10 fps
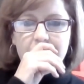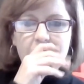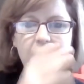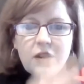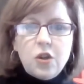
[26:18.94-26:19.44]

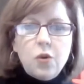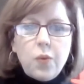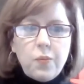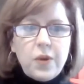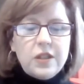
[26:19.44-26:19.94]
When
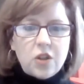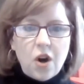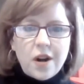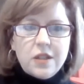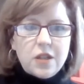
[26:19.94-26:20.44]
we
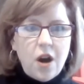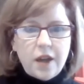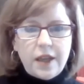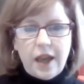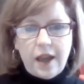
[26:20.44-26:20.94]
started
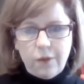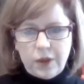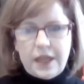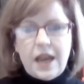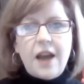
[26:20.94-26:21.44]
talking, when
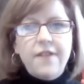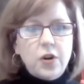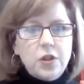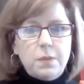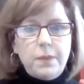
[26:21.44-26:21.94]
Lehigh
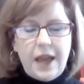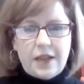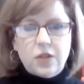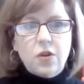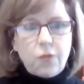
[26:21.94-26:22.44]
first began
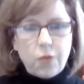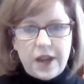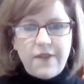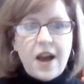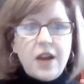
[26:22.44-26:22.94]
sort of
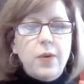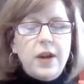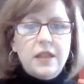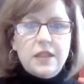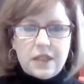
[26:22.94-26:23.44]
reevaluating
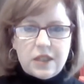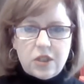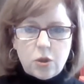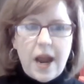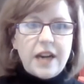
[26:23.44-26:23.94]
this
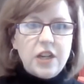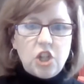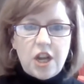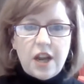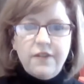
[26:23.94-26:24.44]

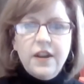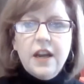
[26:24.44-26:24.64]
strategy of